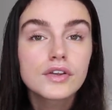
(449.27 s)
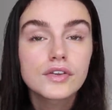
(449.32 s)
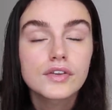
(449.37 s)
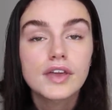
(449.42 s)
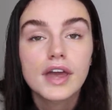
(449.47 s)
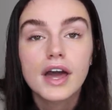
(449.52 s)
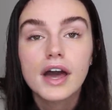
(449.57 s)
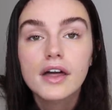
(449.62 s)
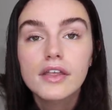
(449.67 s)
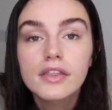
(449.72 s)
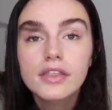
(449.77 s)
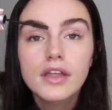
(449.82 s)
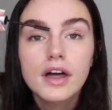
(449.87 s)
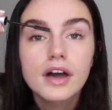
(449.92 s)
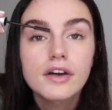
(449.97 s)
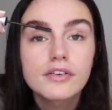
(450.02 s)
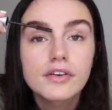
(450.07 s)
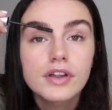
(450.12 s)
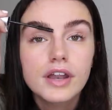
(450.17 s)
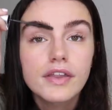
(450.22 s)
yeah,
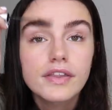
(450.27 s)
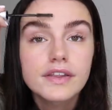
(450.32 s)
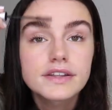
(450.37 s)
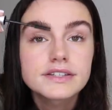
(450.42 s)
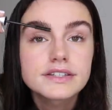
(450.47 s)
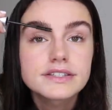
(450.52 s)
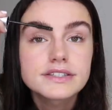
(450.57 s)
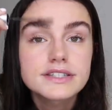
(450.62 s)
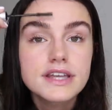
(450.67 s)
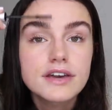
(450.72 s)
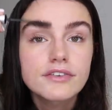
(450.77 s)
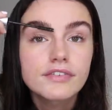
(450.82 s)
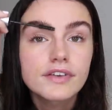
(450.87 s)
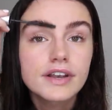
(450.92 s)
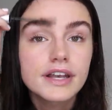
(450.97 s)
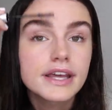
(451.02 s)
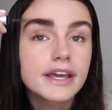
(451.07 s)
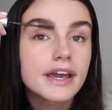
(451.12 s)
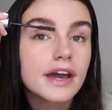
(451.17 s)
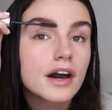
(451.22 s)
I feel like this has
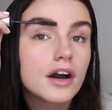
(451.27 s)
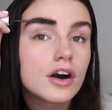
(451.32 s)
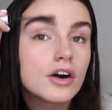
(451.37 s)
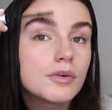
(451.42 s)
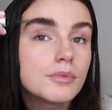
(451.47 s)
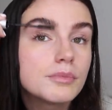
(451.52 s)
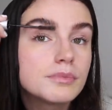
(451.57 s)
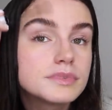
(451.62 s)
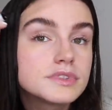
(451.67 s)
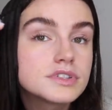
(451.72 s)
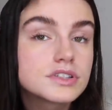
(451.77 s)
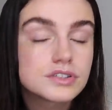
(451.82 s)
definitely helped.